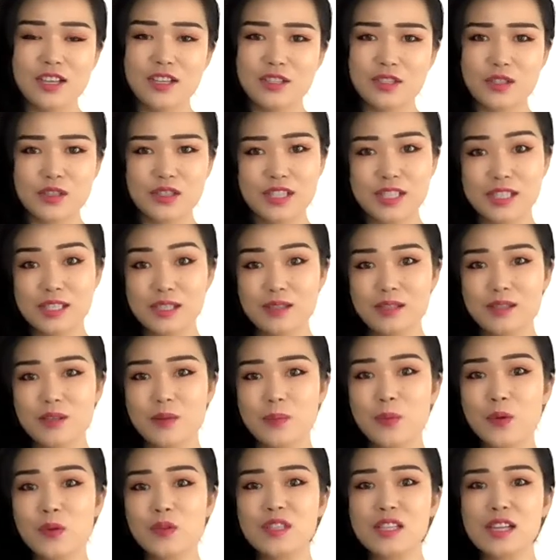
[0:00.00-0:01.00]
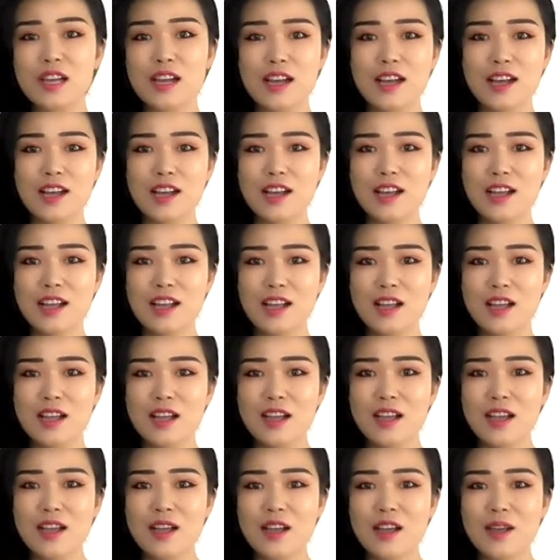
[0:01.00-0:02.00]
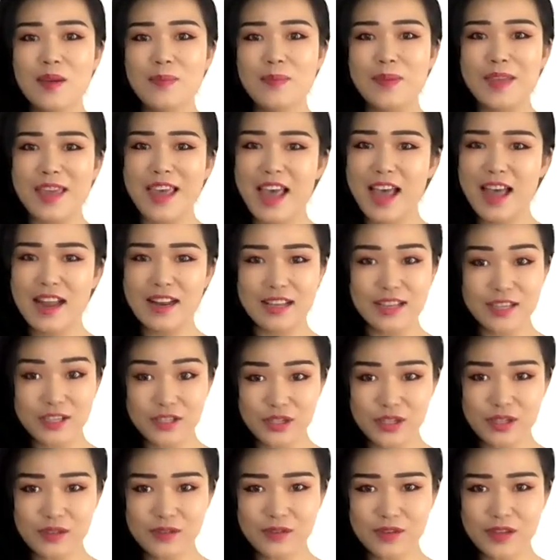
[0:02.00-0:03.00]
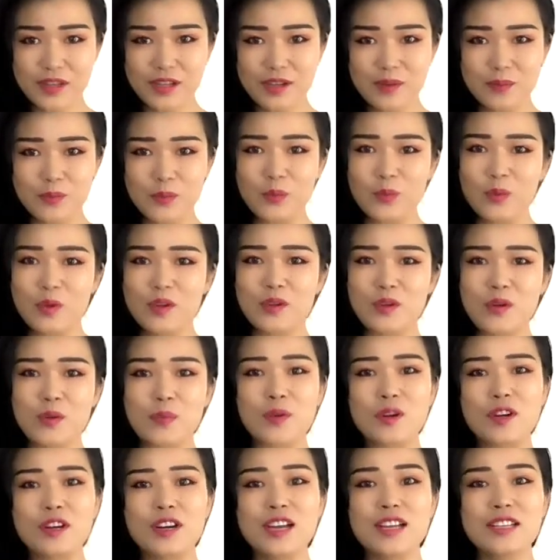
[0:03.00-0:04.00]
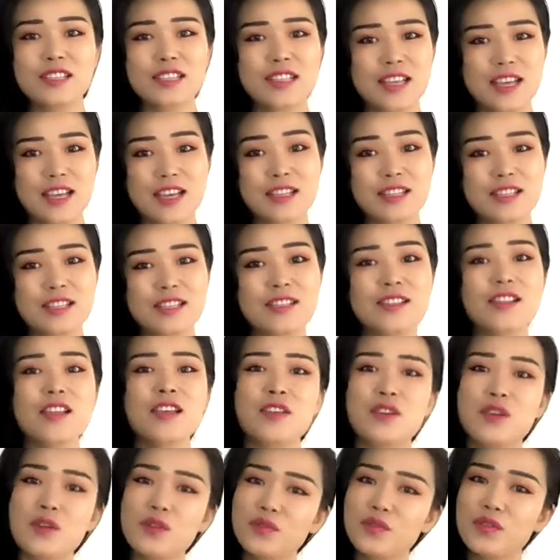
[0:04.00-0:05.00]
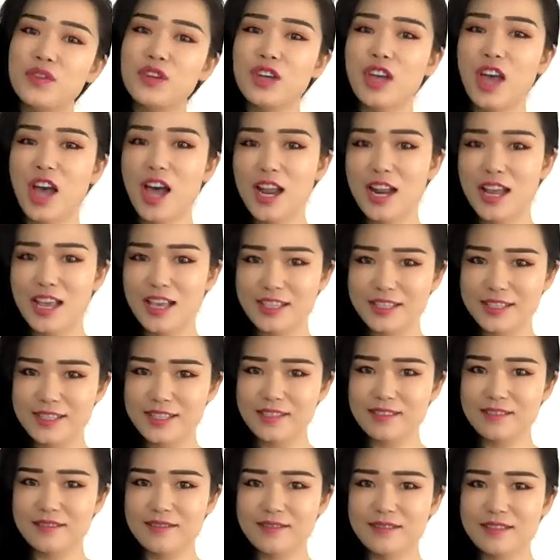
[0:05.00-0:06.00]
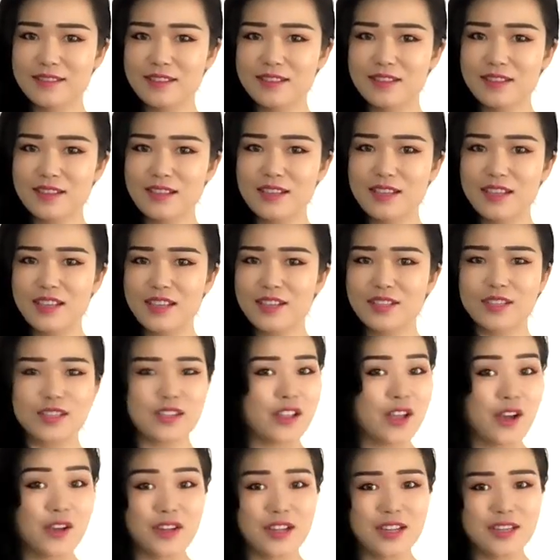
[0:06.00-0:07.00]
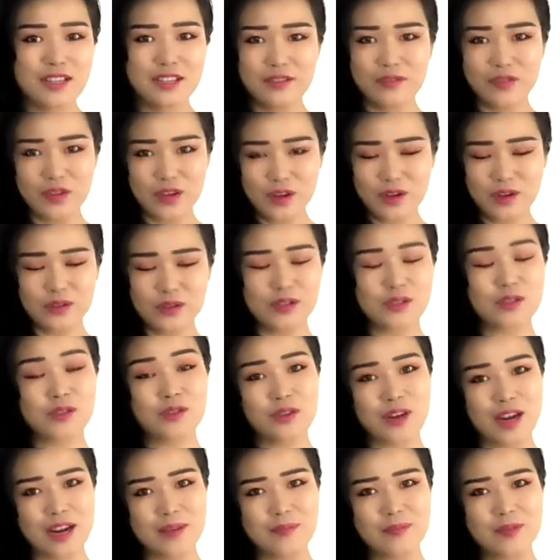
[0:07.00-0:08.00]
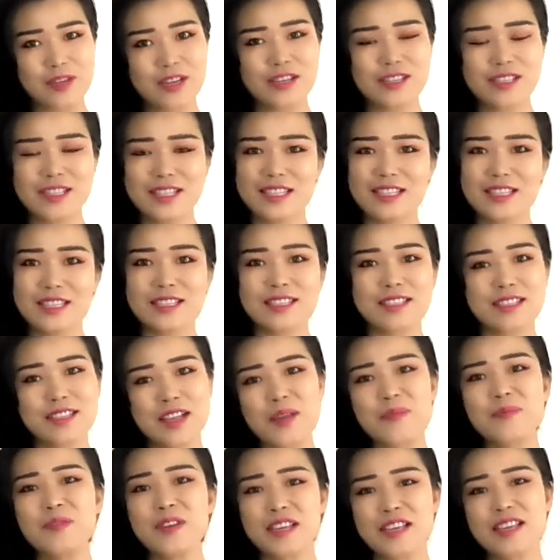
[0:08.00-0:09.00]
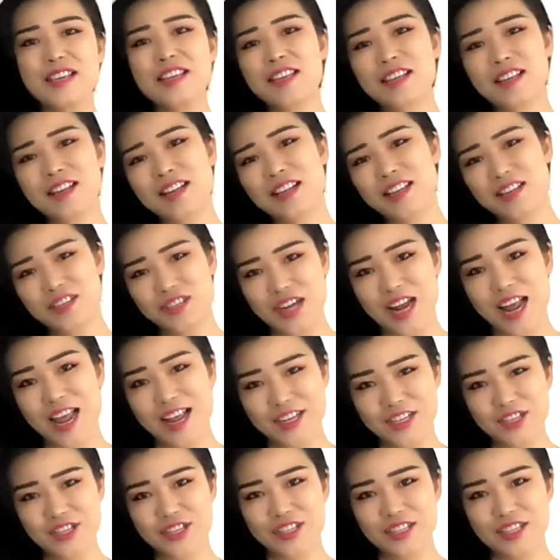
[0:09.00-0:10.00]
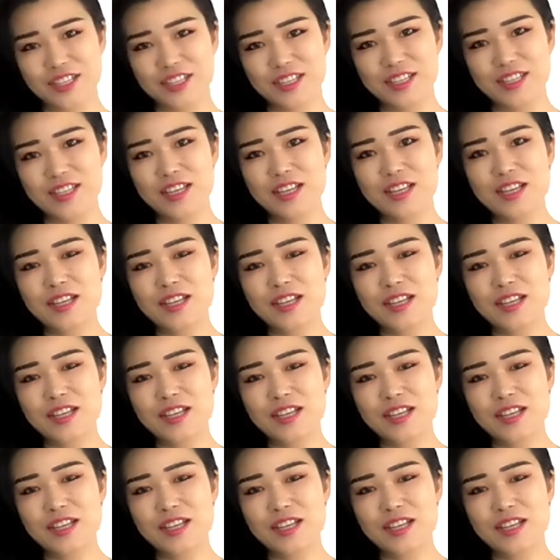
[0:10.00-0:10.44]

So just put a behind each of them when you pronounce it, then you will got it. It's not that difficult, right? Because it's the same in English actually.